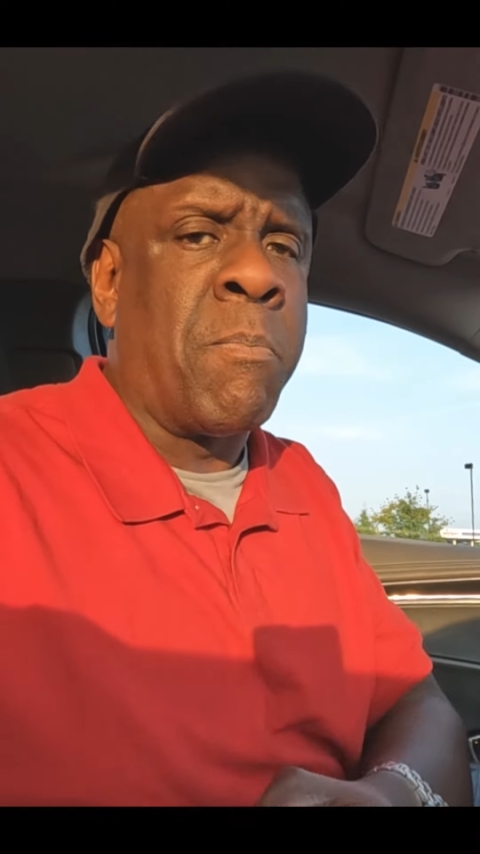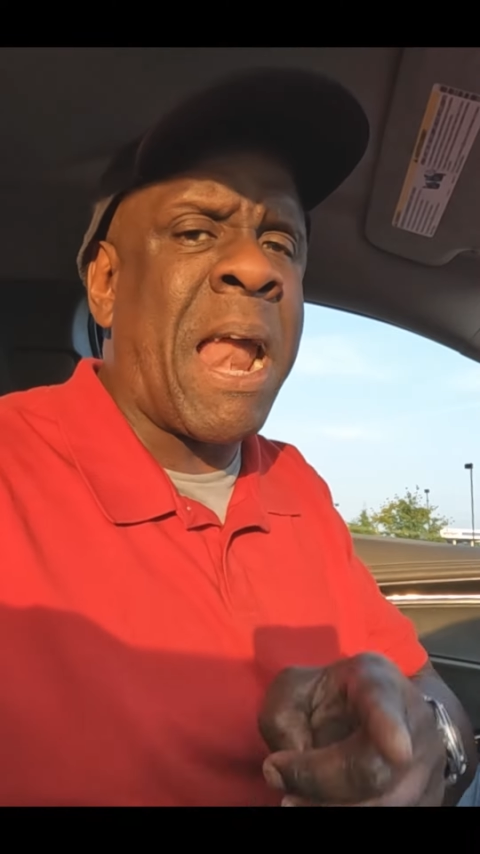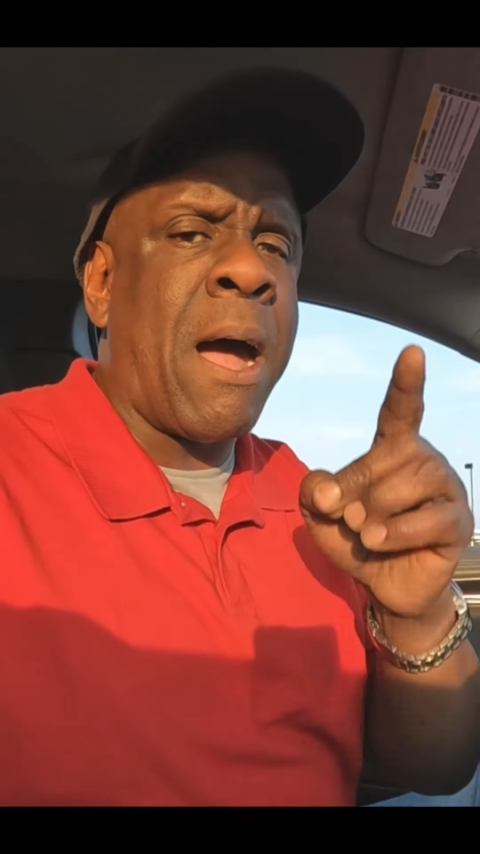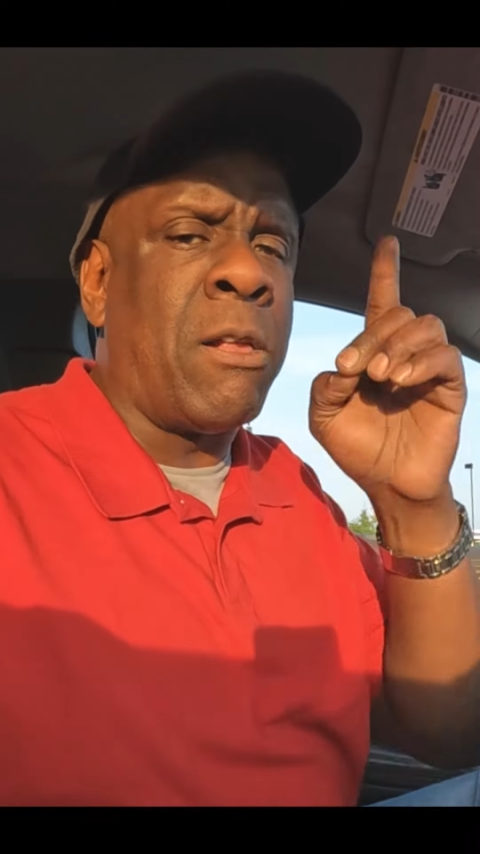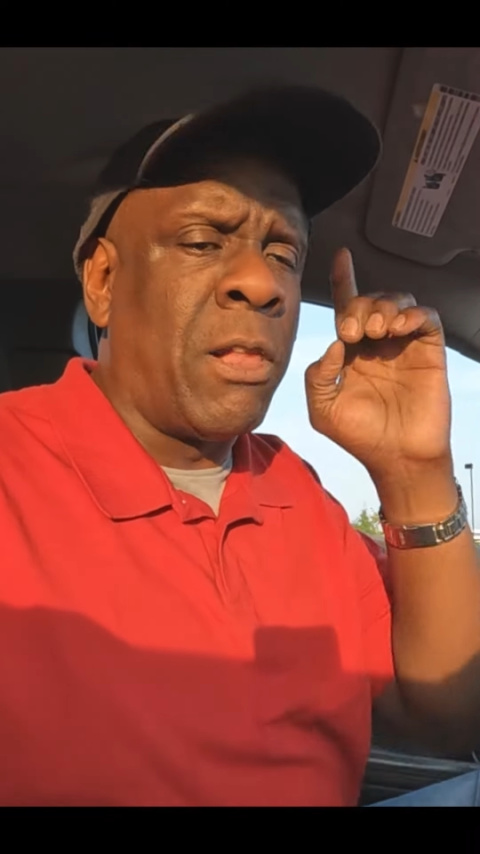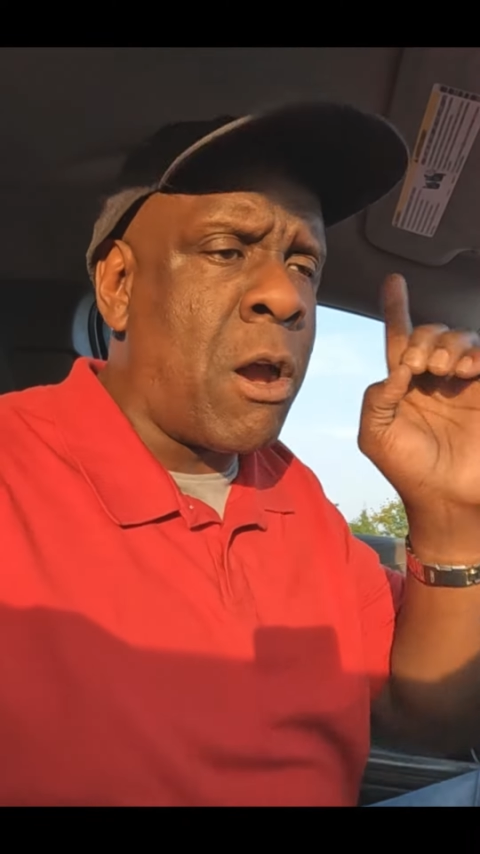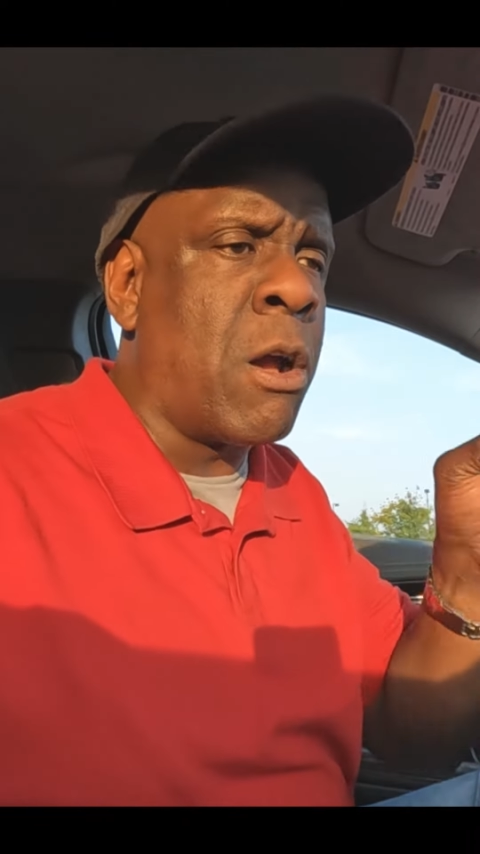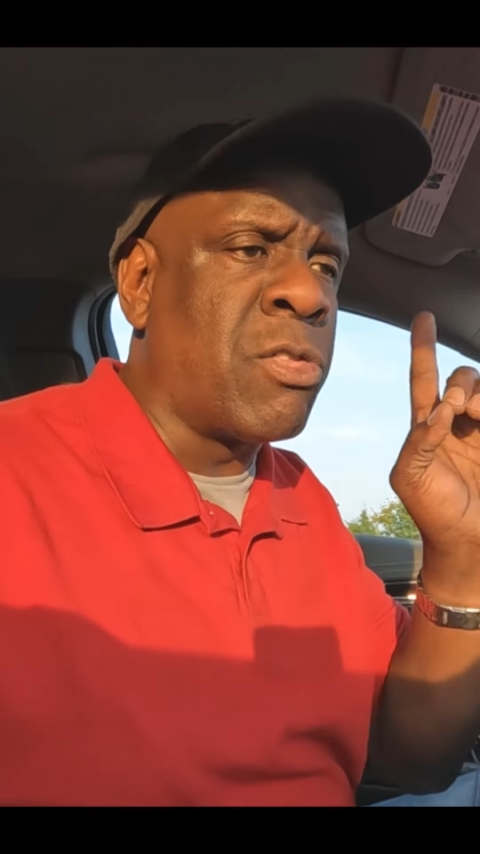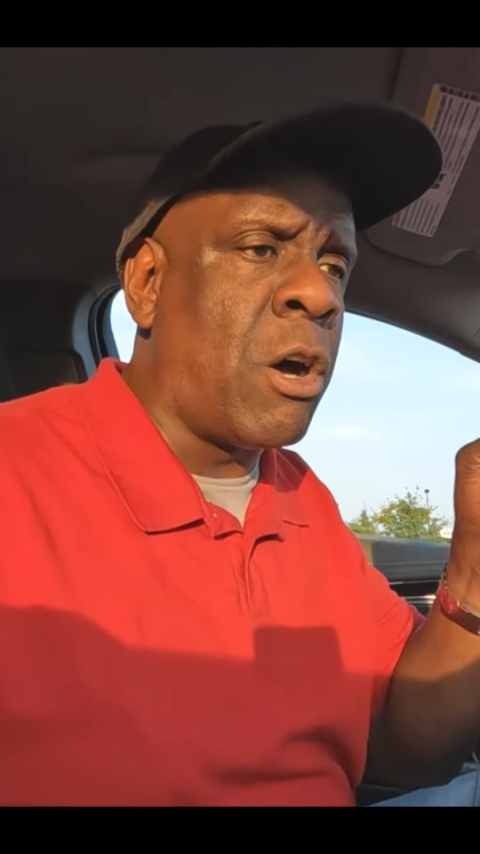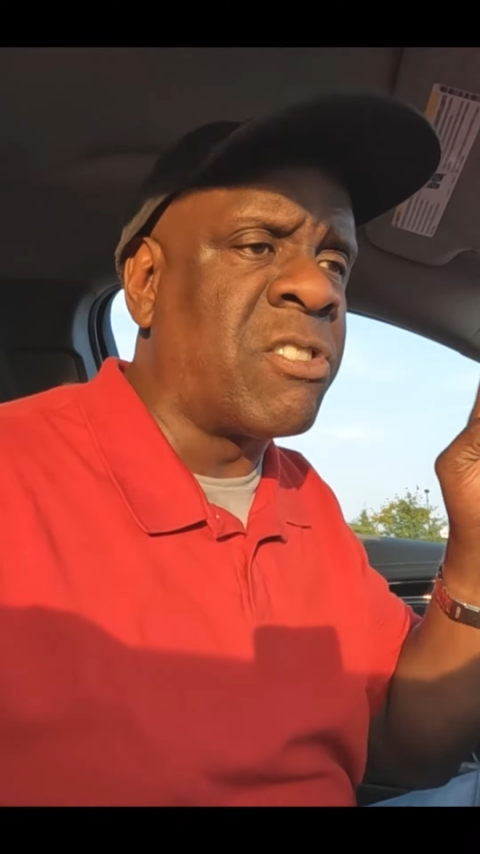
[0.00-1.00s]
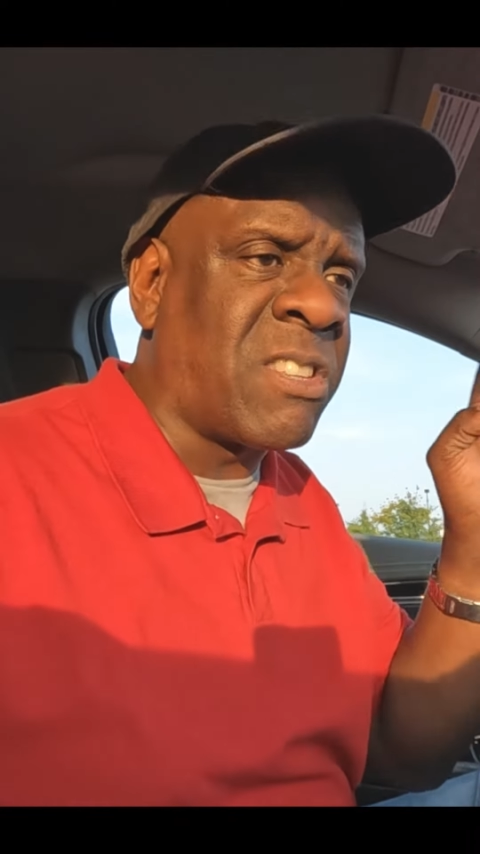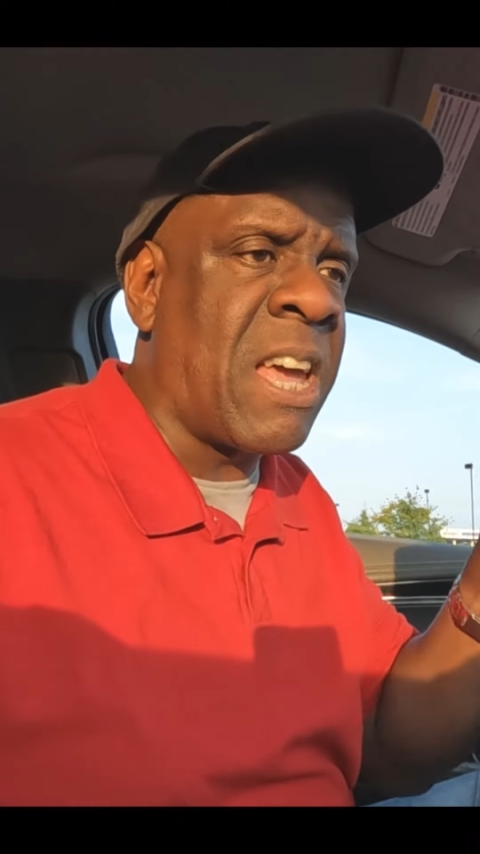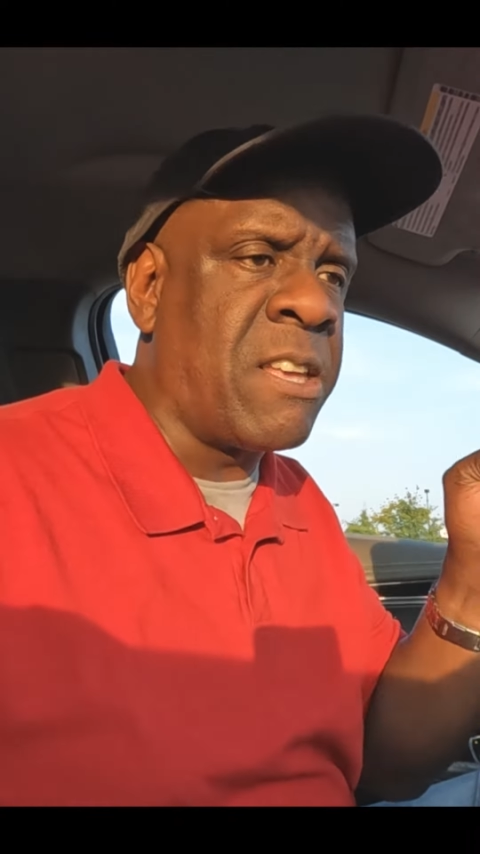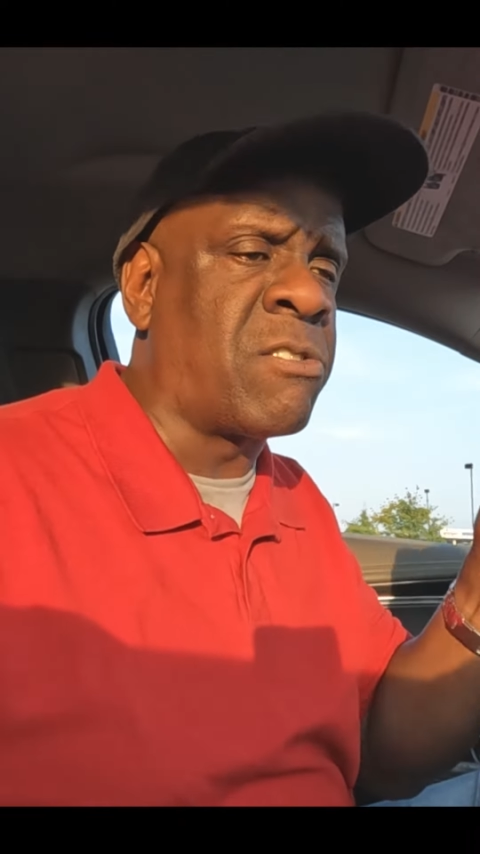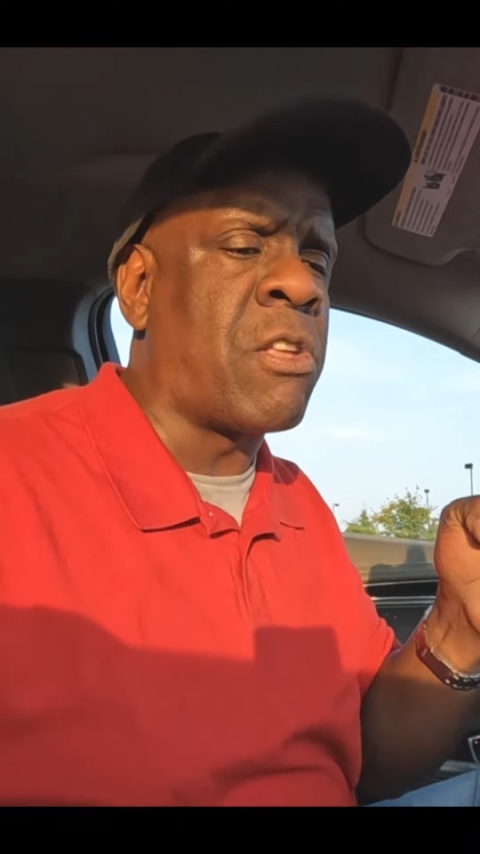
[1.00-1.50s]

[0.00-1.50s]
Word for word: But I learned those things